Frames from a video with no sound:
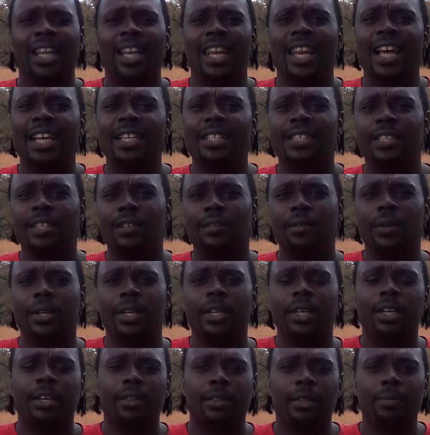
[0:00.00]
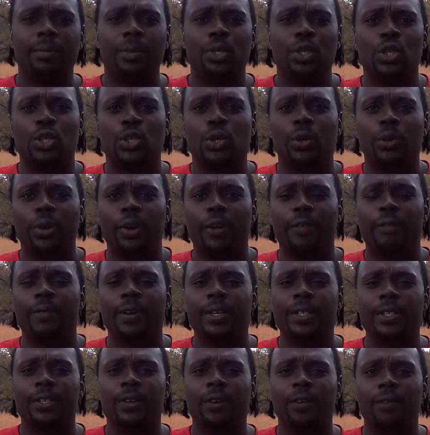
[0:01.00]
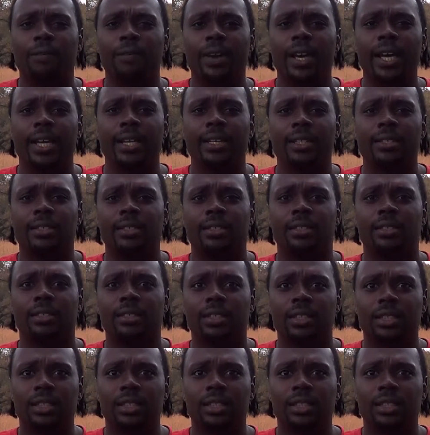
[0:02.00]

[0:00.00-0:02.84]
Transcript: let's see if we can get them to show their physical face.